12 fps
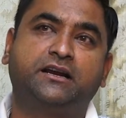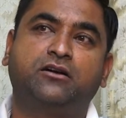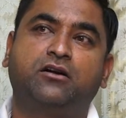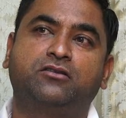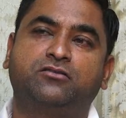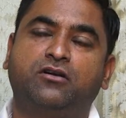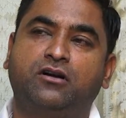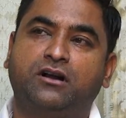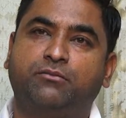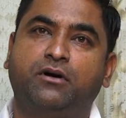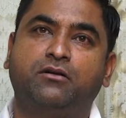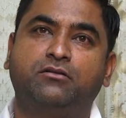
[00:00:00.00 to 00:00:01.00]
Now it's not
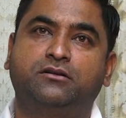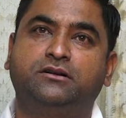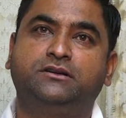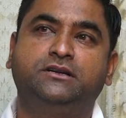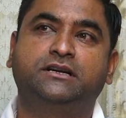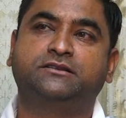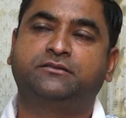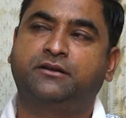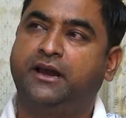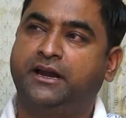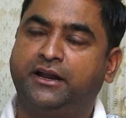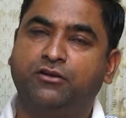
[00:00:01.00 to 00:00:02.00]
about just
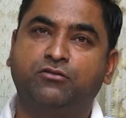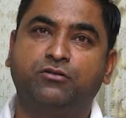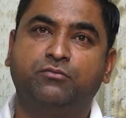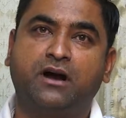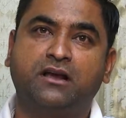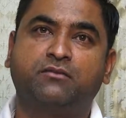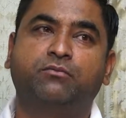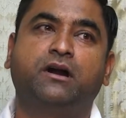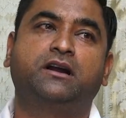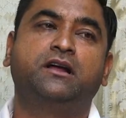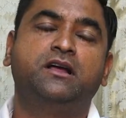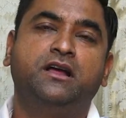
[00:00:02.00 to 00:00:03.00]
getting good marks,
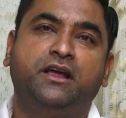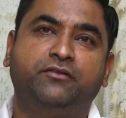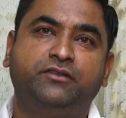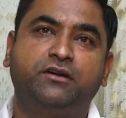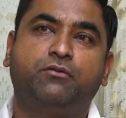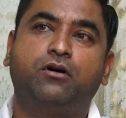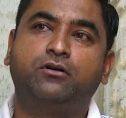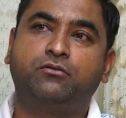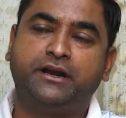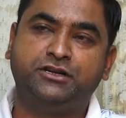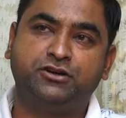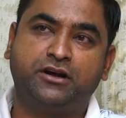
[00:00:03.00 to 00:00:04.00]
but if they want to
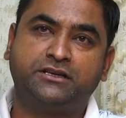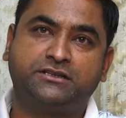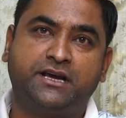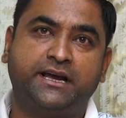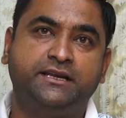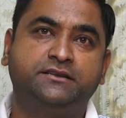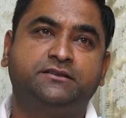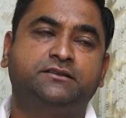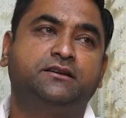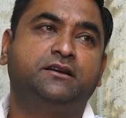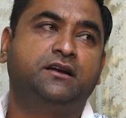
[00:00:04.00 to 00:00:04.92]
enjoy science